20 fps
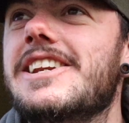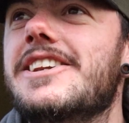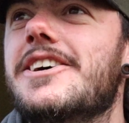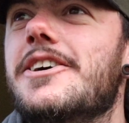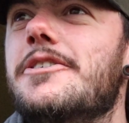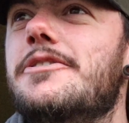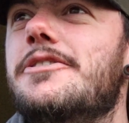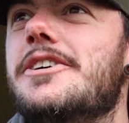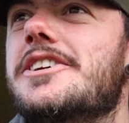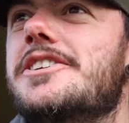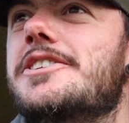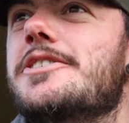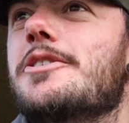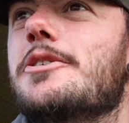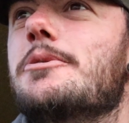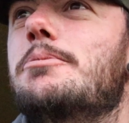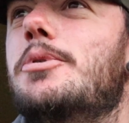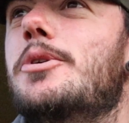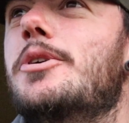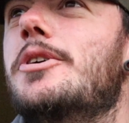no fish to
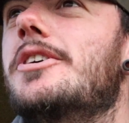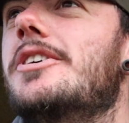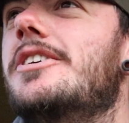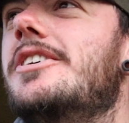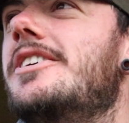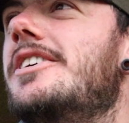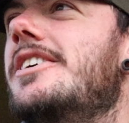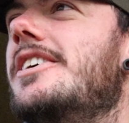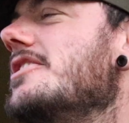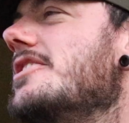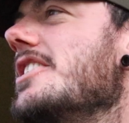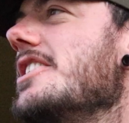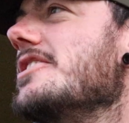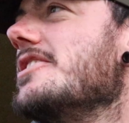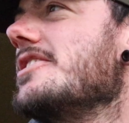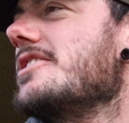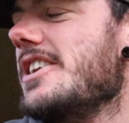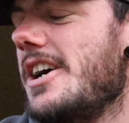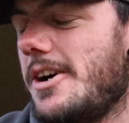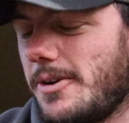report. Since
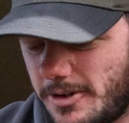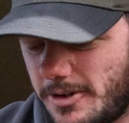it's now